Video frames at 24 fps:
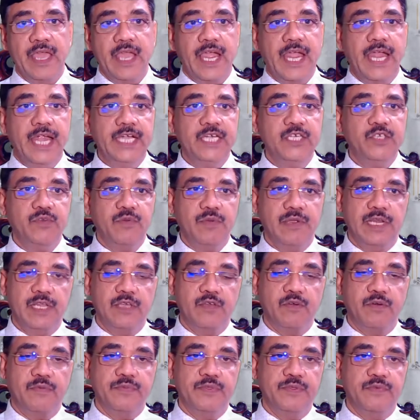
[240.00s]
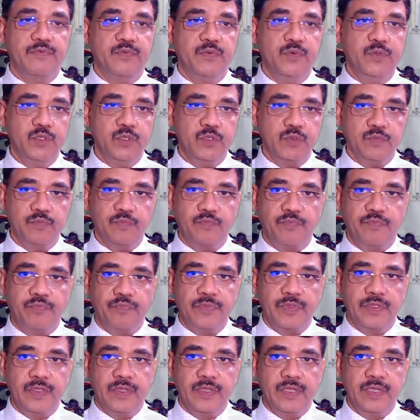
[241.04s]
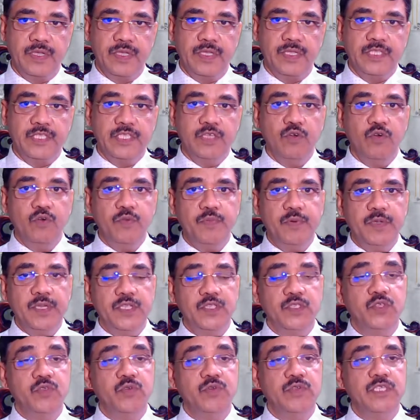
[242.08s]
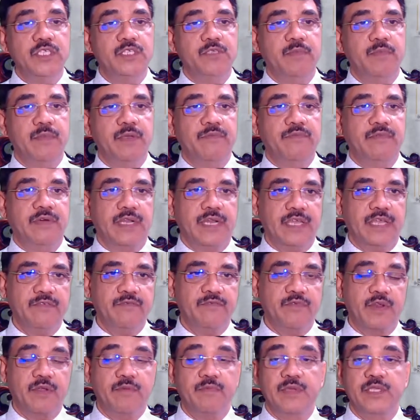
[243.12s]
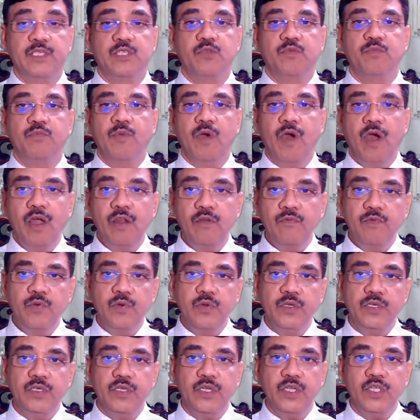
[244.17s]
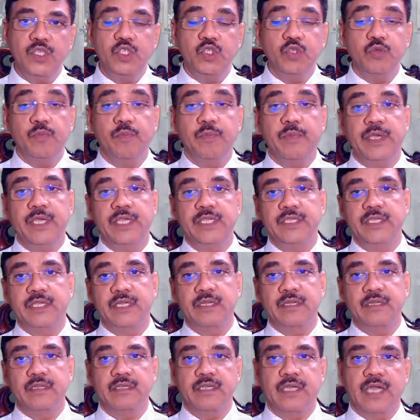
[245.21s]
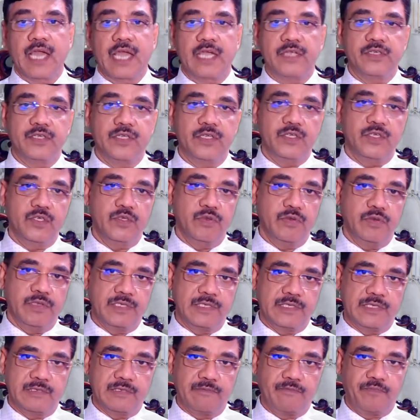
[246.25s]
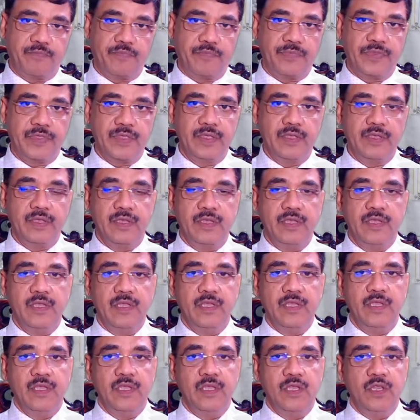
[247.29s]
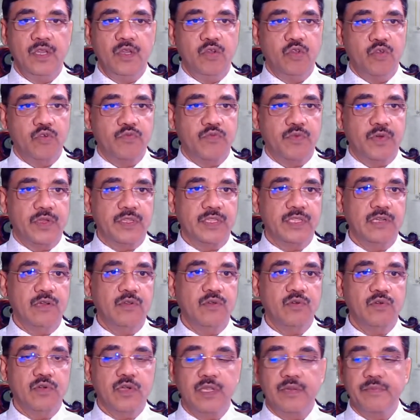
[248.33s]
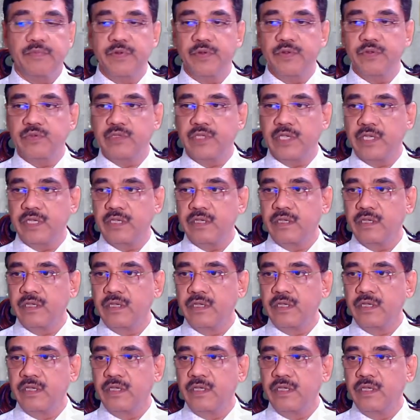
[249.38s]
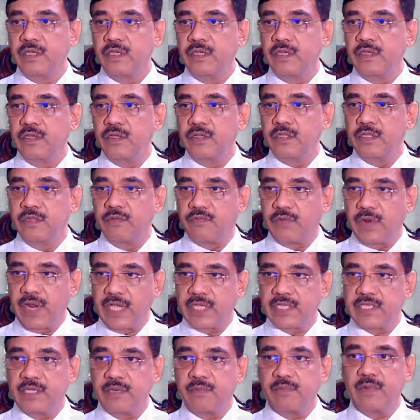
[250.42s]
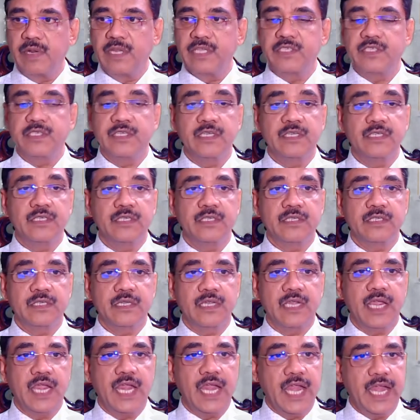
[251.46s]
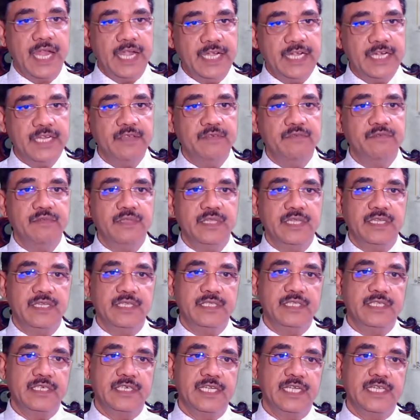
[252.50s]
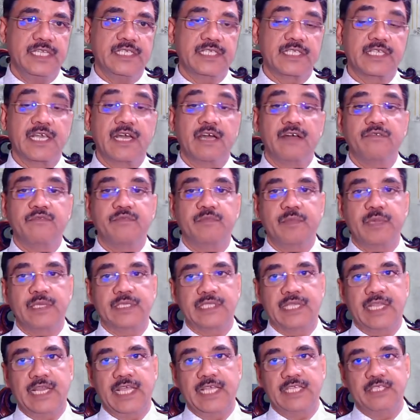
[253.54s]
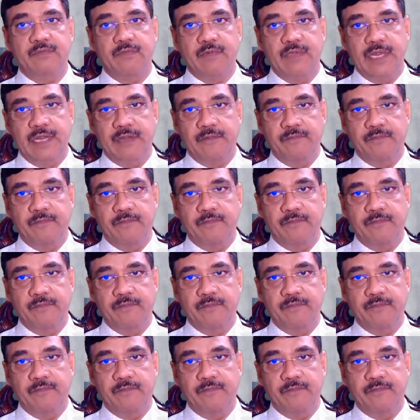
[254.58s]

and swelling of the foot. The open injuries may vary from a small wound to major gash injuries. Look for the local bruising, the fracture blisters, and if there is a tense calf muscle as well.